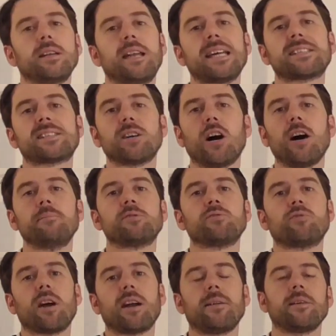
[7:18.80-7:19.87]
less time to
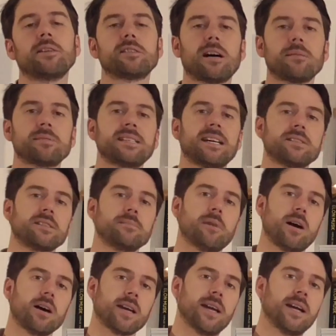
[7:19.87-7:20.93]
ride out those ups and downs of the
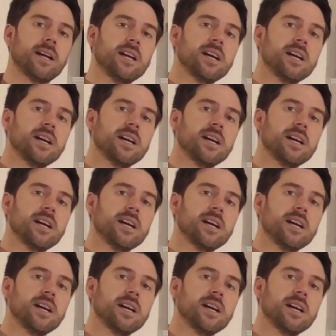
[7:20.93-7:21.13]
market.